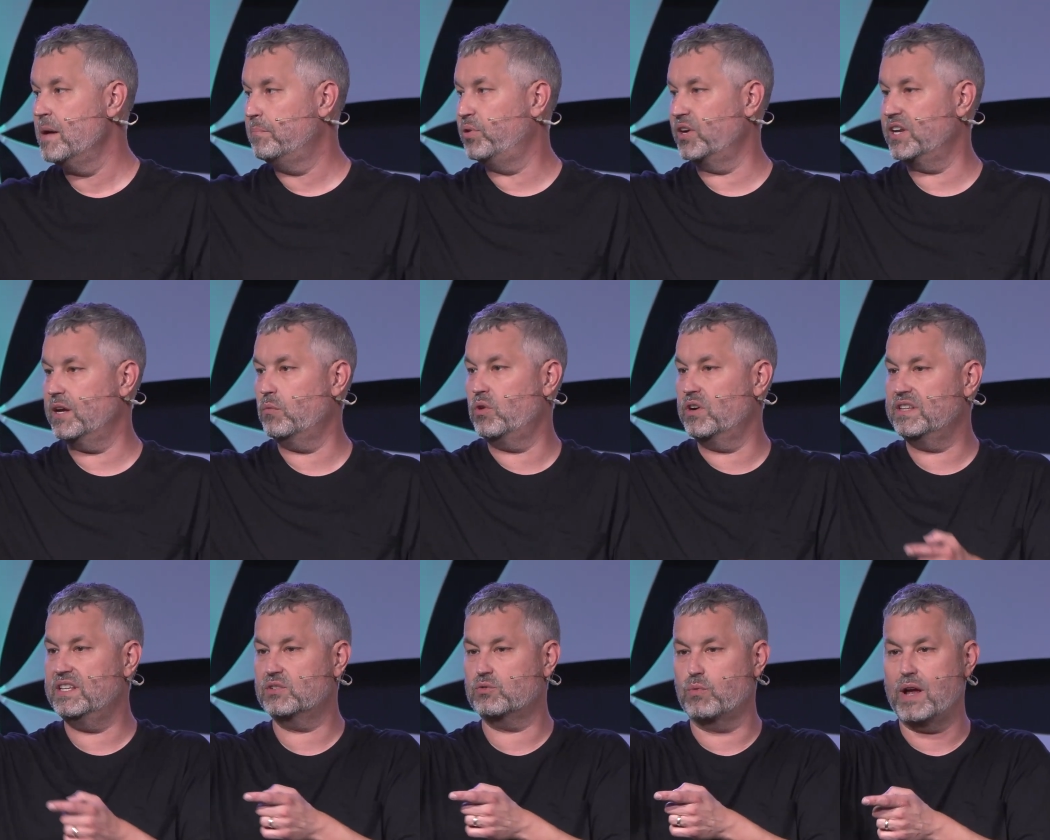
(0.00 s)
Put it in one
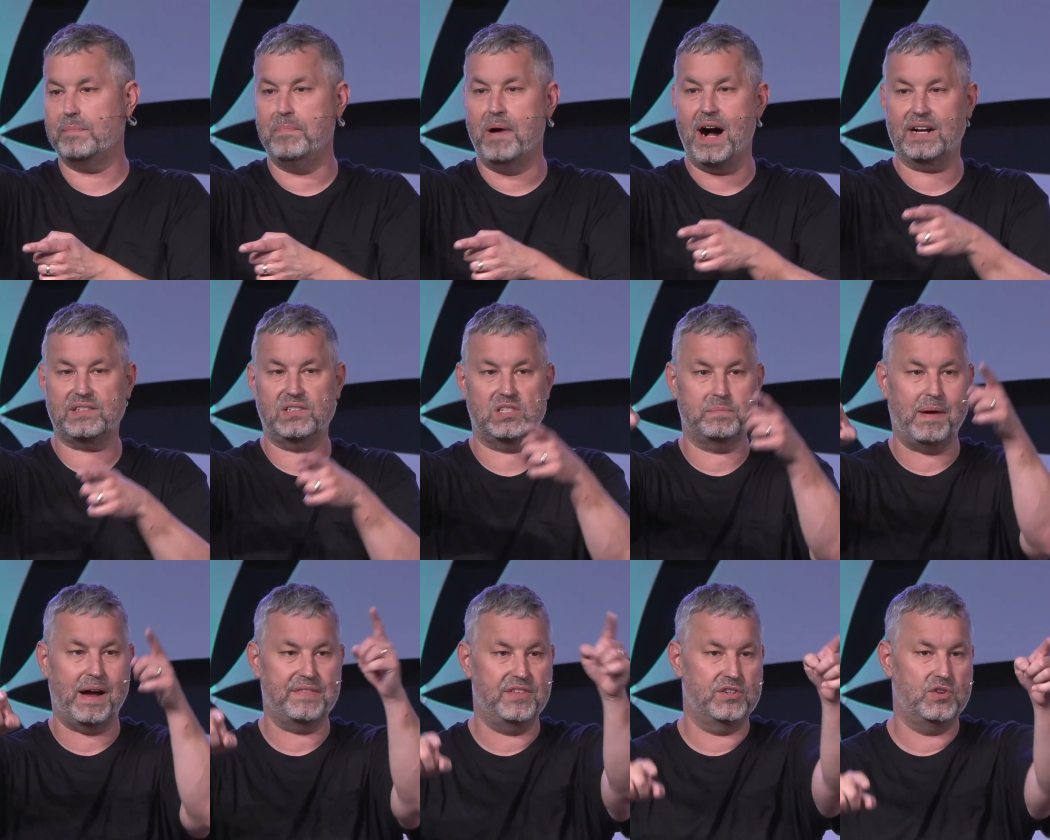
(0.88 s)
of these red boxes
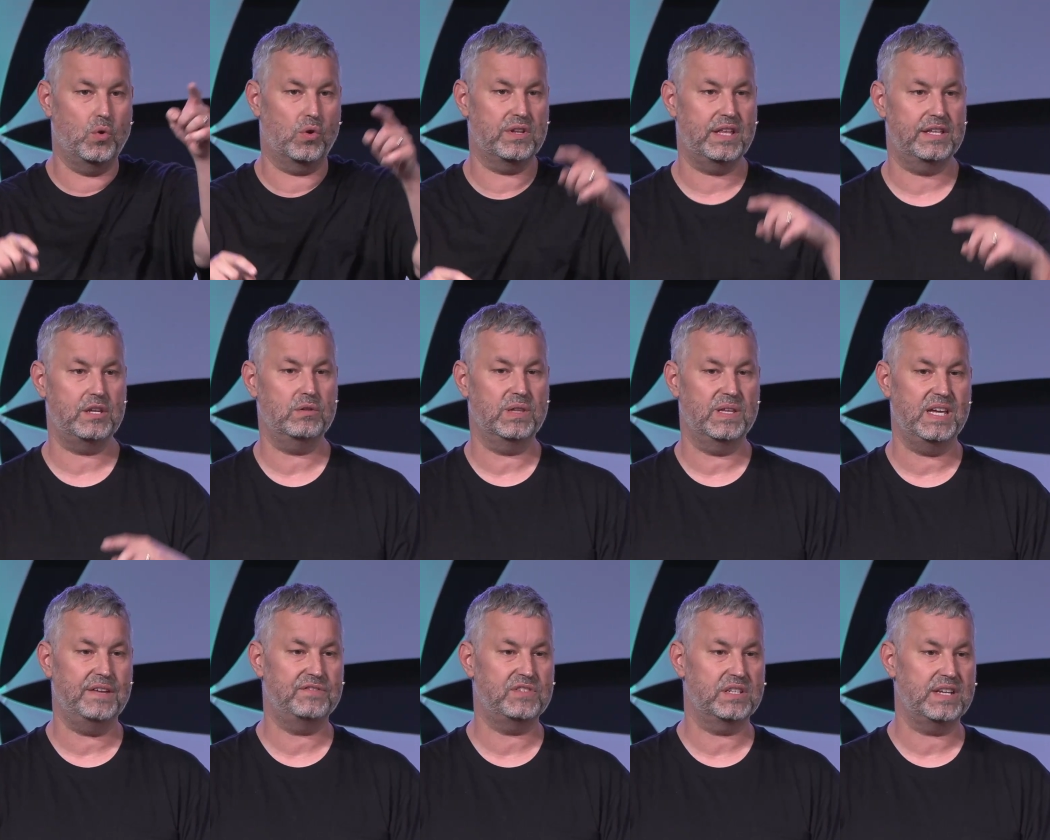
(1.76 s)
by the door that you
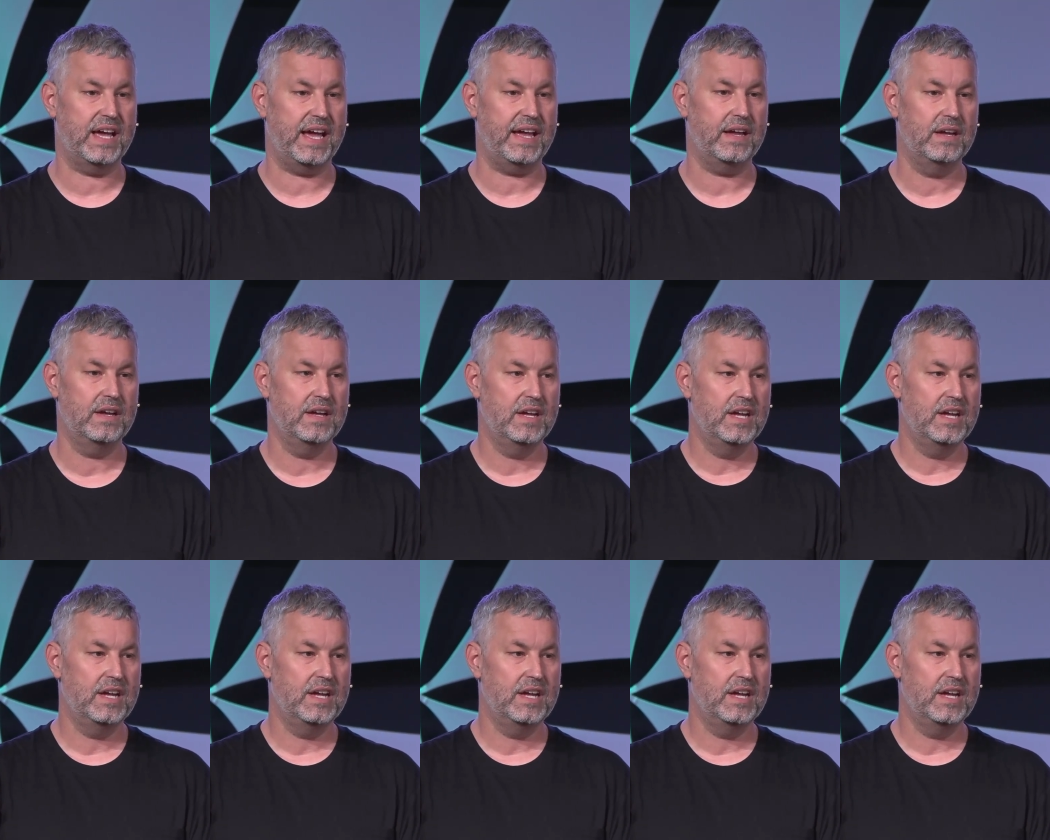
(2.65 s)
leave today.